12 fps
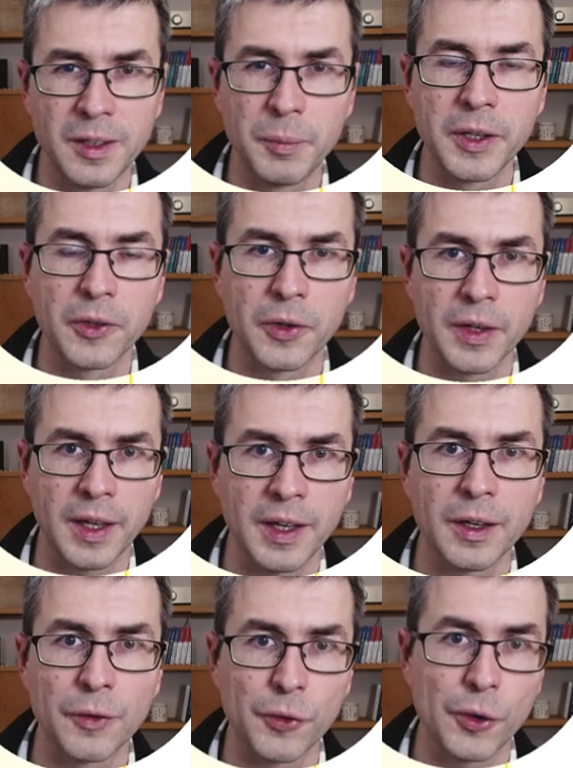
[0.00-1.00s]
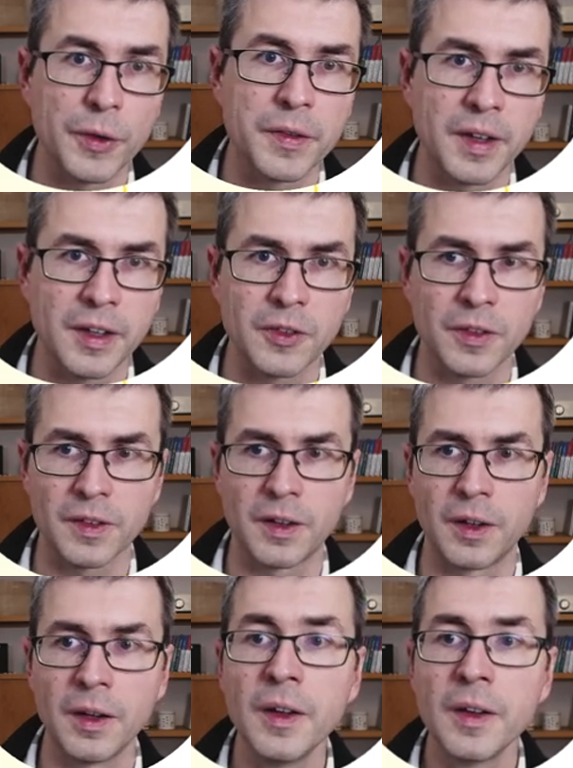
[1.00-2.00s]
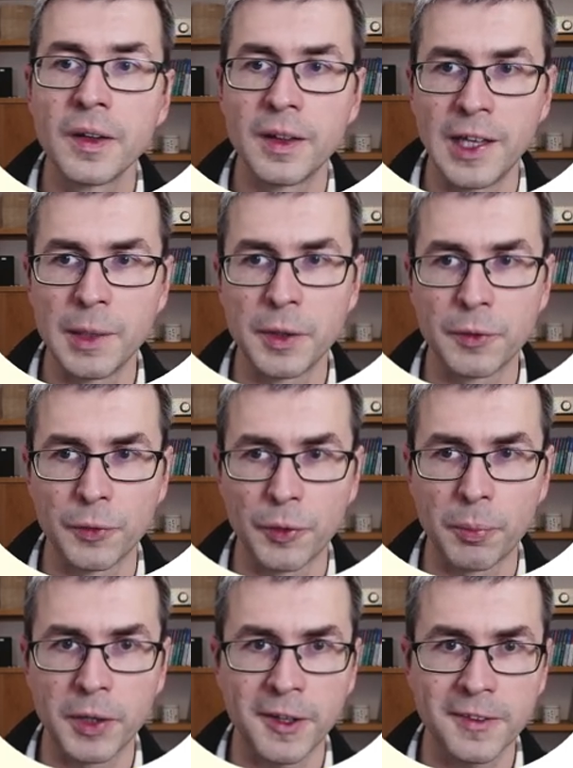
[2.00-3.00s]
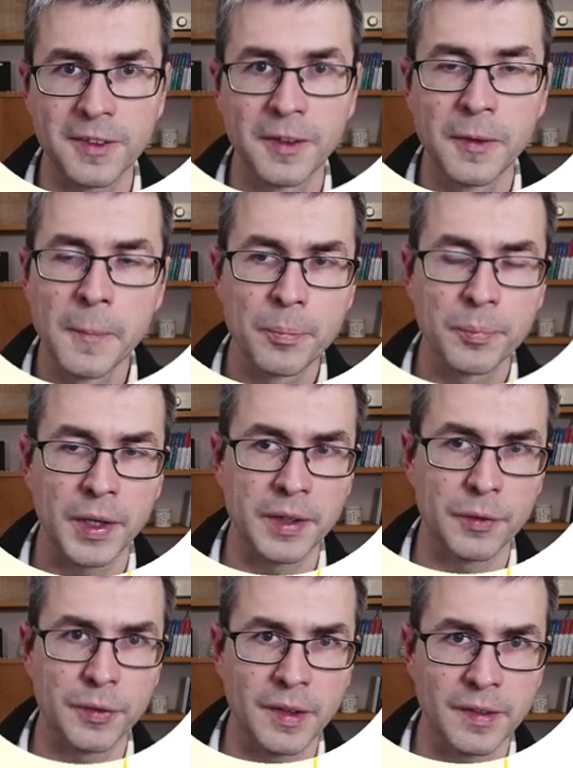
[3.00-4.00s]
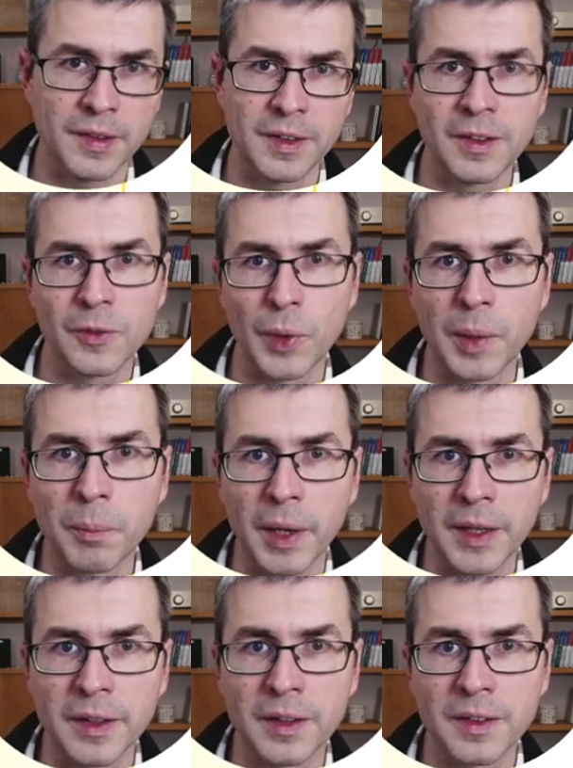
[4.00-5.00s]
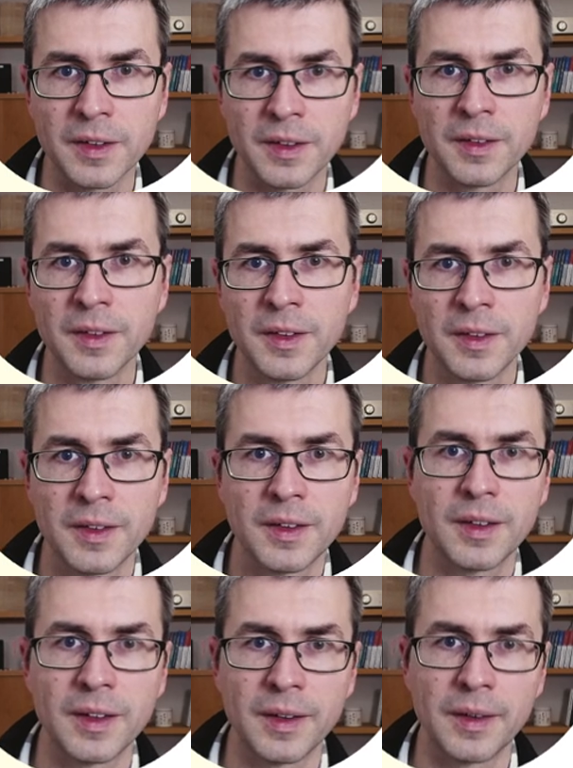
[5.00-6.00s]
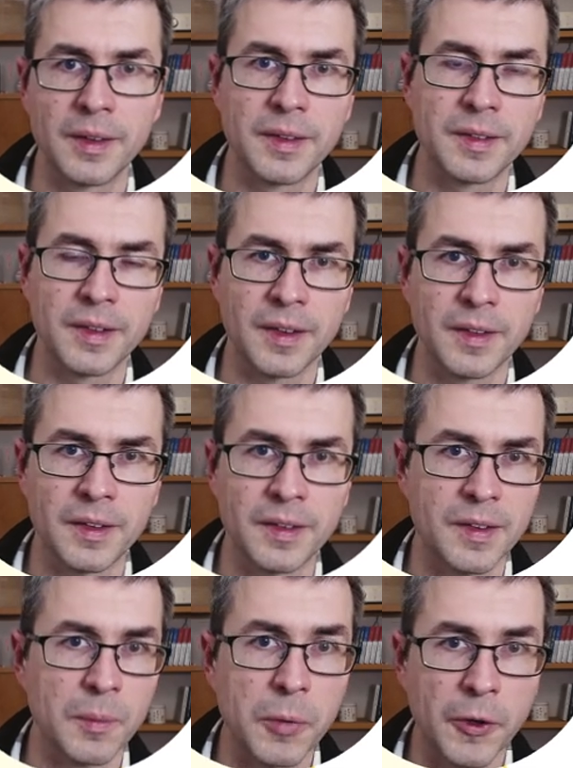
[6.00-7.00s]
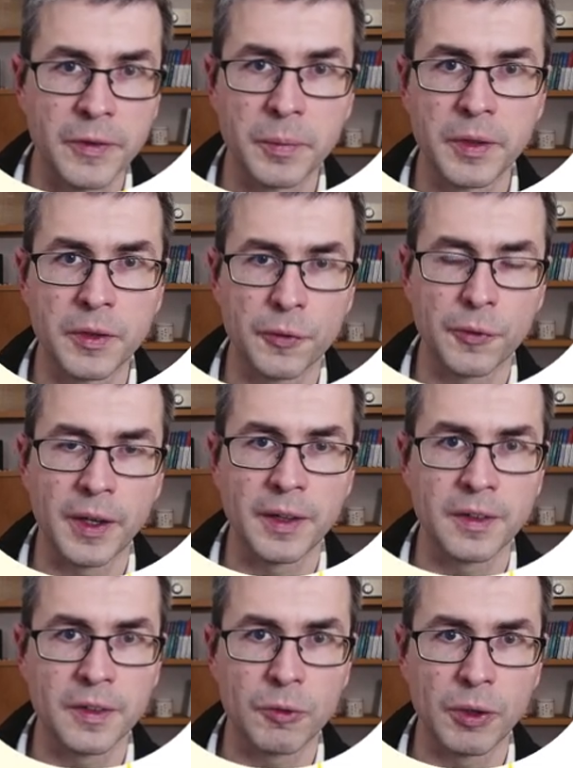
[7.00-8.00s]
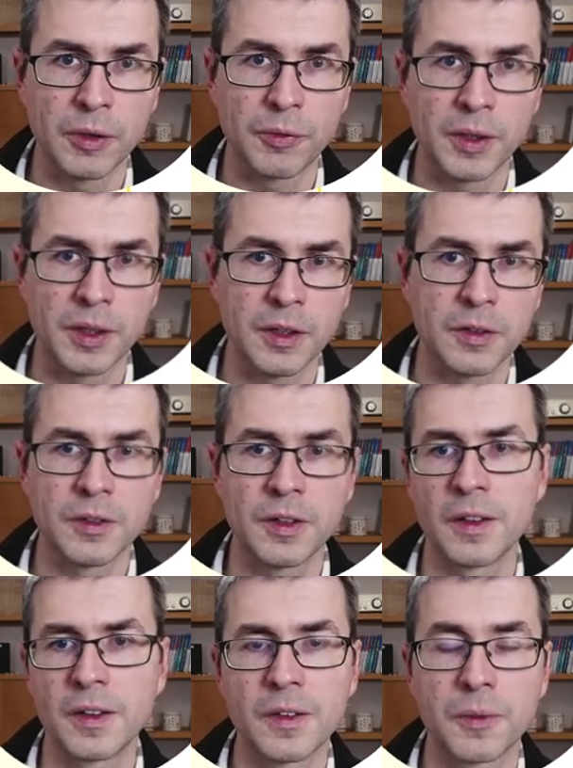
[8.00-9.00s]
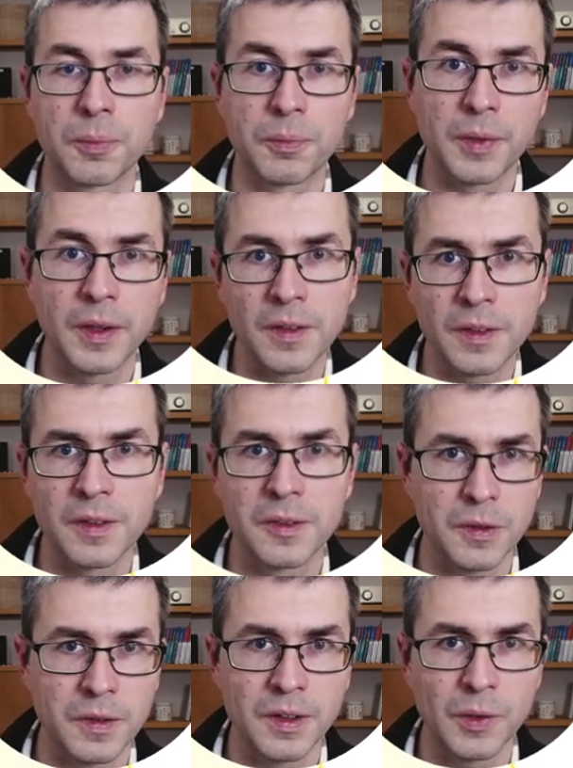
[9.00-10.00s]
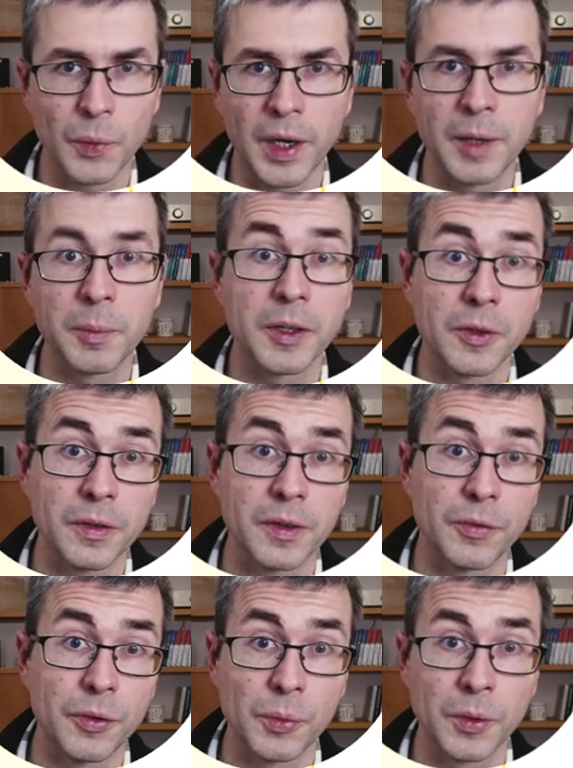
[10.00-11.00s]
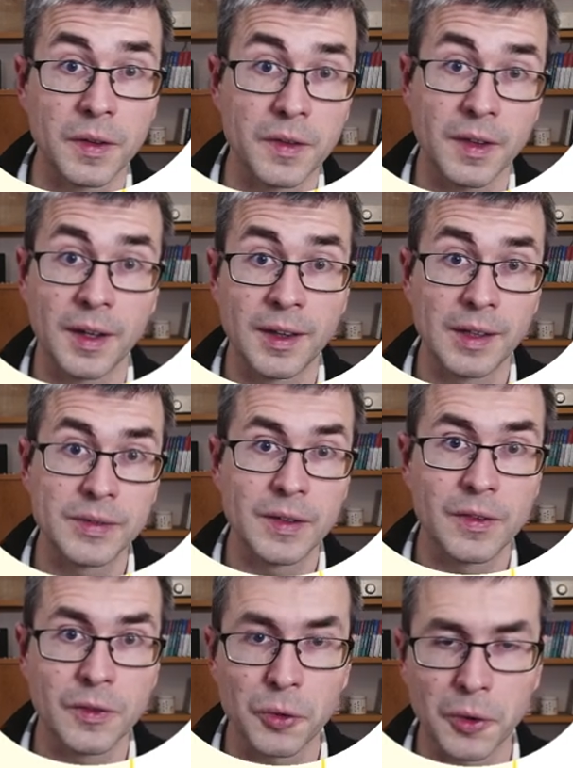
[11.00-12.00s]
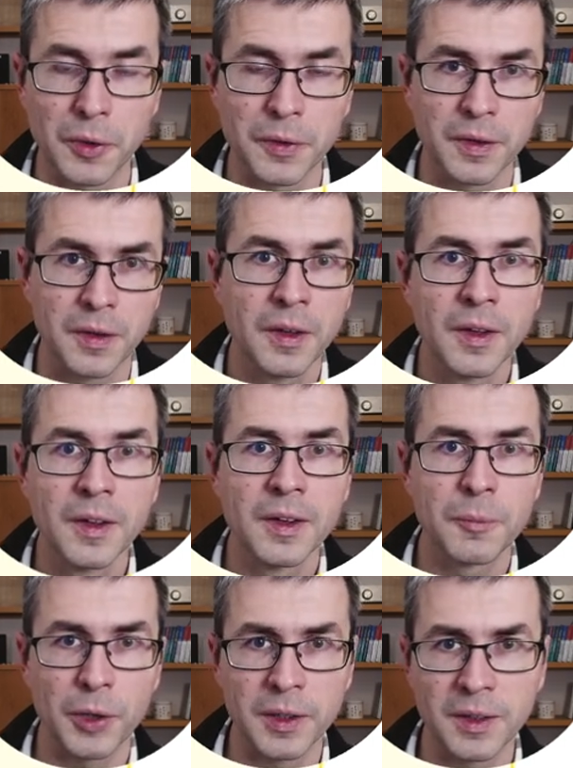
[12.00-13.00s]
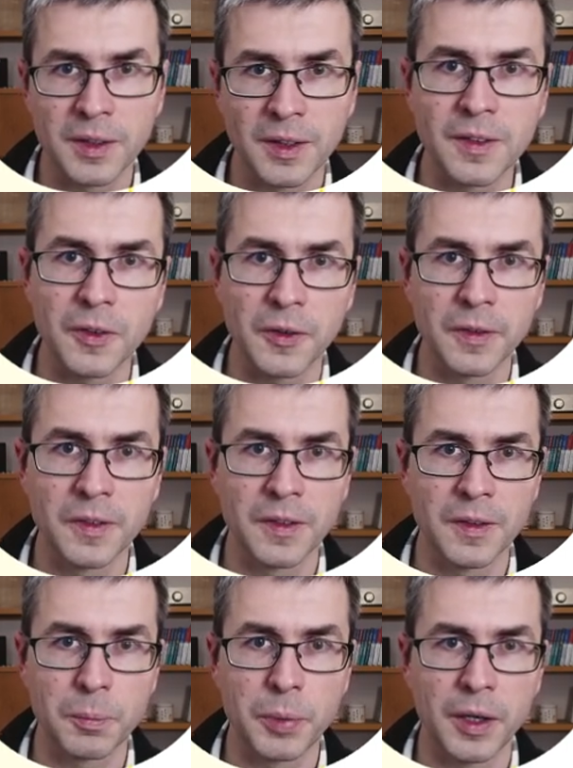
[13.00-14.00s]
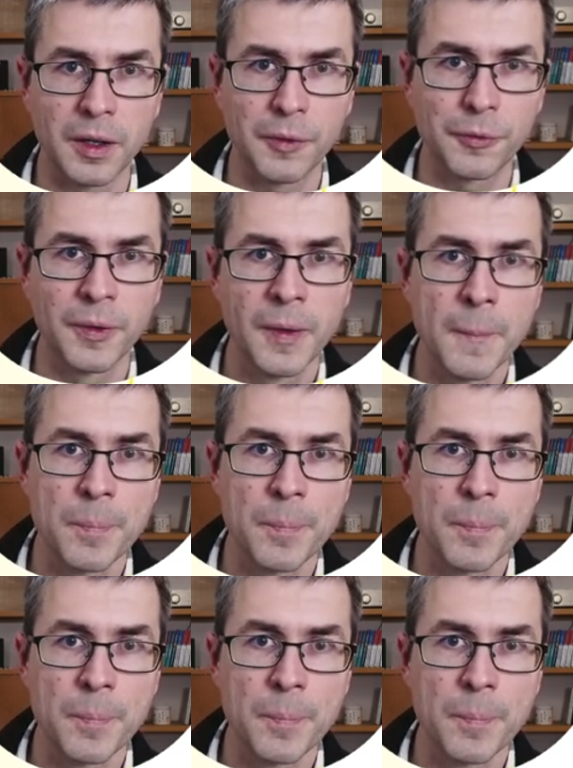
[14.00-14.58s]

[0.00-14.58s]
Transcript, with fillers: still be okay if all the edges are labeled with a plus. But if there's at least one minus, then uh, there, it's impossible to find a stratification. And it's it's easy to see why, because if you would assign levels to all the predicates on this path,